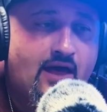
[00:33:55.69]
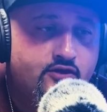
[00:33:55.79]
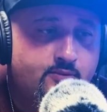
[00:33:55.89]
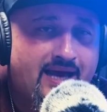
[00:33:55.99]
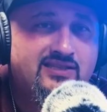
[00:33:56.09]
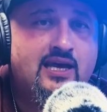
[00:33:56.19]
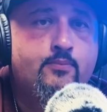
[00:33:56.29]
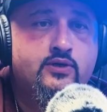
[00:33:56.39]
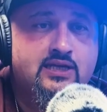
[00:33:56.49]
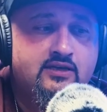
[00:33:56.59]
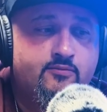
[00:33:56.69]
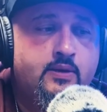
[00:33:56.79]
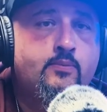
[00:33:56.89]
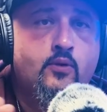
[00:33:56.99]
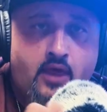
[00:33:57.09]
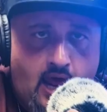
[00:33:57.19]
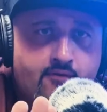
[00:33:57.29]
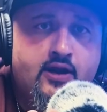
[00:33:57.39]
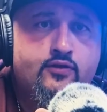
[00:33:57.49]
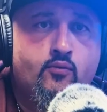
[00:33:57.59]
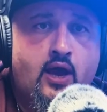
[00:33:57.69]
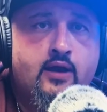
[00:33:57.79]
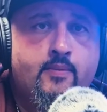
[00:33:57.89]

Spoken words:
there's about 10% of people that have it at the right